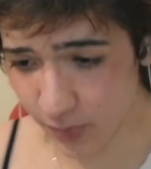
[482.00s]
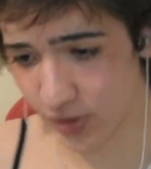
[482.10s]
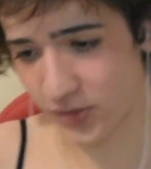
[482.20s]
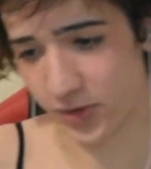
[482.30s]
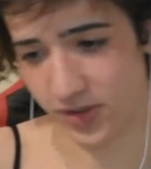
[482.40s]

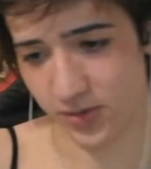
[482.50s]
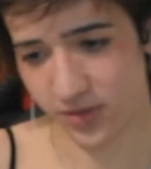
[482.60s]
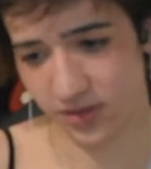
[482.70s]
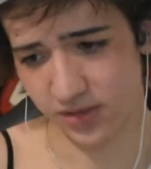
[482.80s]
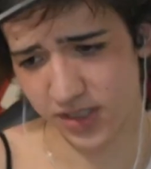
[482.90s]
for this one,
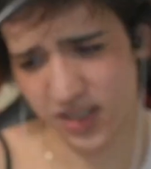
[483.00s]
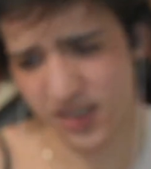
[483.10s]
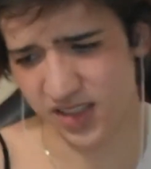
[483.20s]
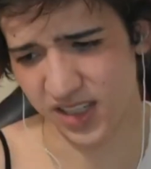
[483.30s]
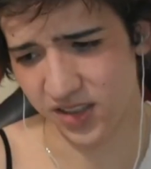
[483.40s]
just because
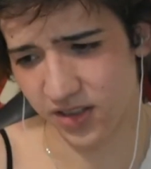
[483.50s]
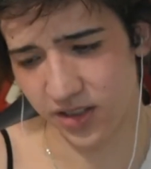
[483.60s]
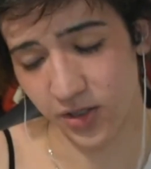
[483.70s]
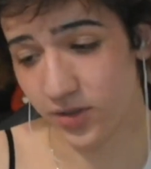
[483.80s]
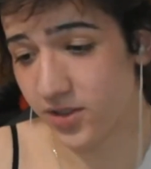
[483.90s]
it's easier.
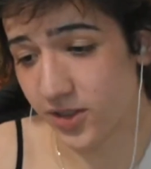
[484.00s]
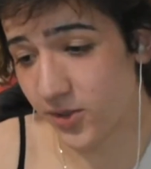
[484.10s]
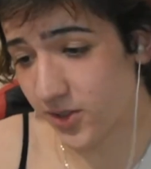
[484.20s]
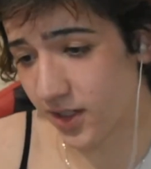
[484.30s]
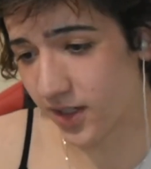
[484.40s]
You don't need to
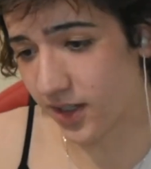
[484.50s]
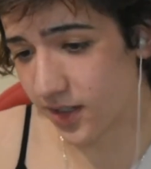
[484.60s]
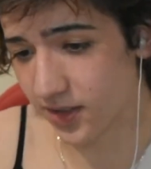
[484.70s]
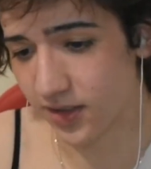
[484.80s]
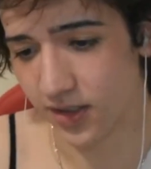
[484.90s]
use it
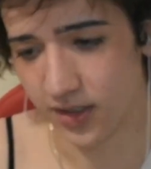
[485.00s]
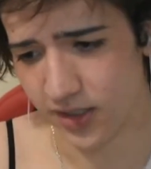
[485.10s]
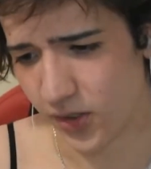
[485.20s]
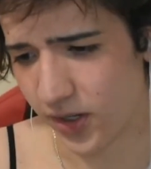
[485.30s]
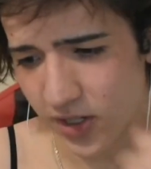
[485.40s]
again.
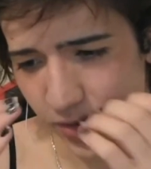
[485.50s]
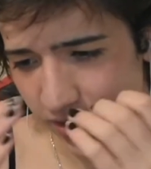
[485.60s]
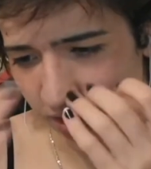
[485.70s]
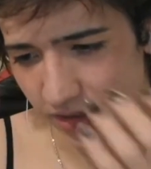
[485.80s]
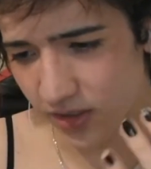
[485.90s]
You can
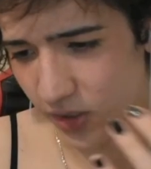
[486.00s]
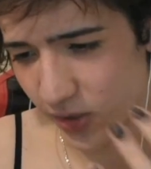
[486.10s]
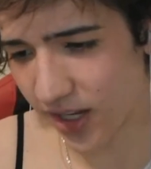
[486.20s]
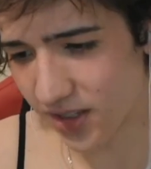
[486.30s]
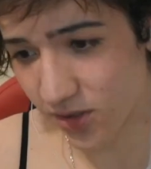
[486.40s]
use your
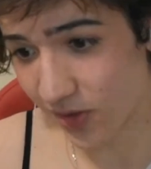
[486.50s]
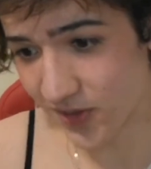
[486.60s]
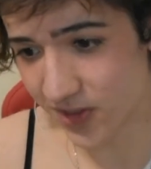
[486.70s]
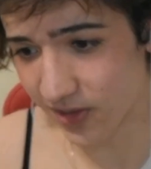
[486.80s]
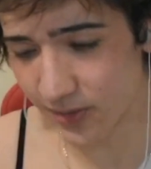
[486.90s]
hands all the
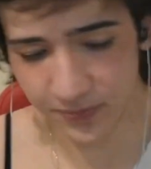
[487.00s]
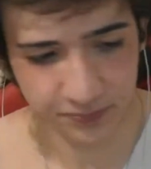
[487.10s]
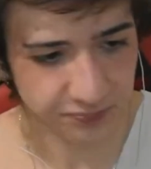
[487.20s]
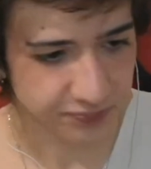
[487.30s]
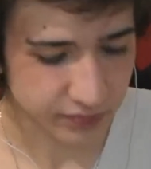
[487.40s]
time.
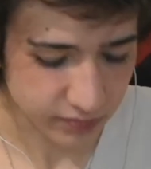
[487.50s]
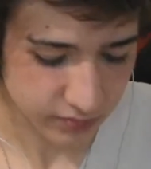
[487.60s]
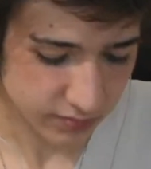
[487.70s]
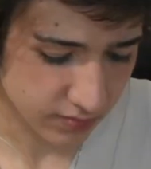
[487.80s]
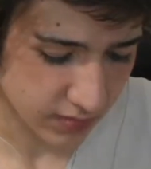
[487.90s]

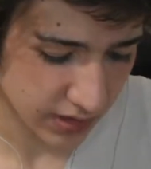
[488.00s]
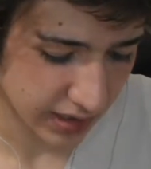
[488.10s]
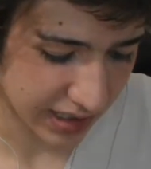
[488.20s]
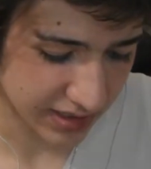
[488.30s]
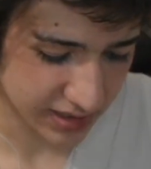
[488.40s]

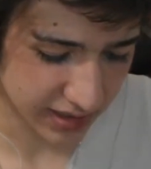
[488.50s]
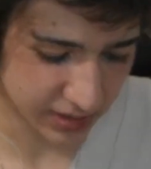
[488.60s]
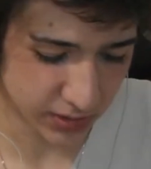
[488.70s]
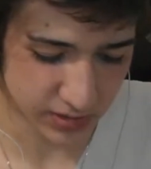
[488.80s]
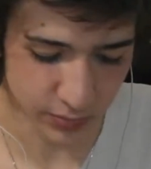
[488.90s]
I just like
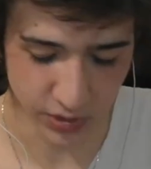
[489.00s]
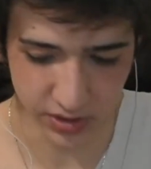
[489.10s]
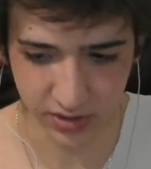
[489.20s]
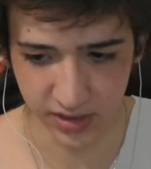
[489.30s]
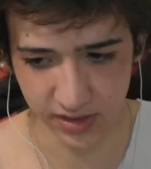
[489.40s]
to use the brush
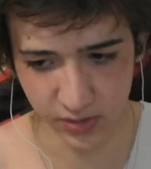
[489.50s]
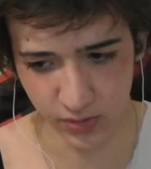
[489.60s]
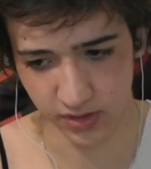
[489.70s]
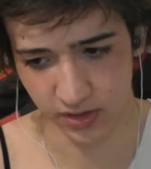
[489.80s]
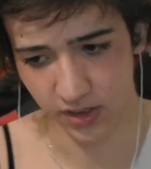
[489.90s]
because this
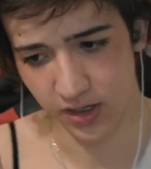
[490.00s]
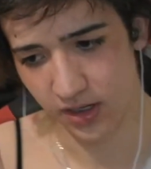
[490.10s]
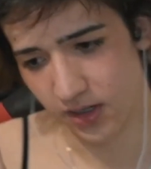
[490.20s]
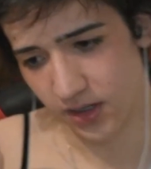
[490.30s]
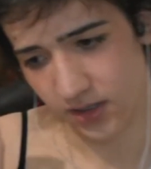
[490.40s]
one
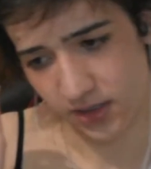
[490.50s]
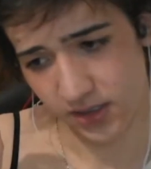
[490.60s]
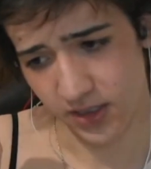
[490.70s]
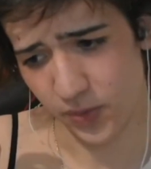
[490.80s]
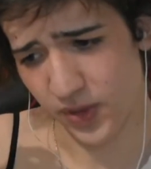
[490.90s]
is
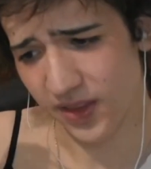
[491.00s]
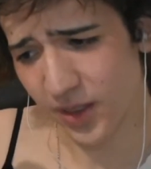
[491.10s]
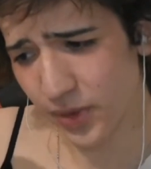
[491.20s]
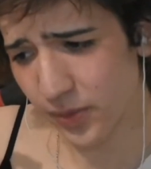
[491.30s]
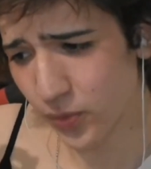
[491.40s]
gonna be a little
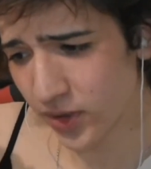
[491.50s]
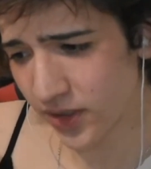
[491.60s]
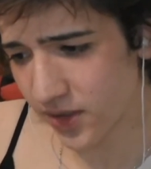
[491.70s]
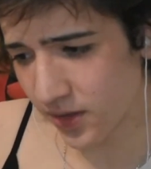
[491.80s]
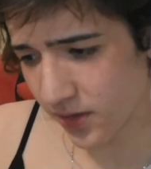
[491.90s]
bit more
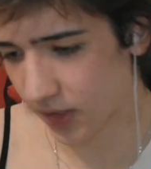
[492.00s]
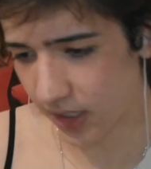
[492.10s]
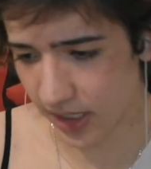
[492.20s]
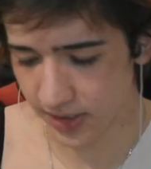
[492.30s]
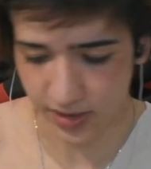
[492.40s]
detailed.
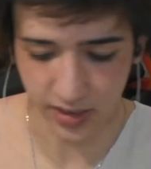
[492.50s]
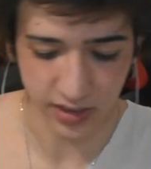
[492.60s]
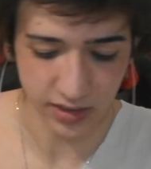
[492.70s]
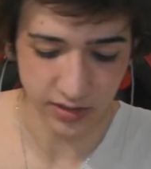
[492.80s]
And I'm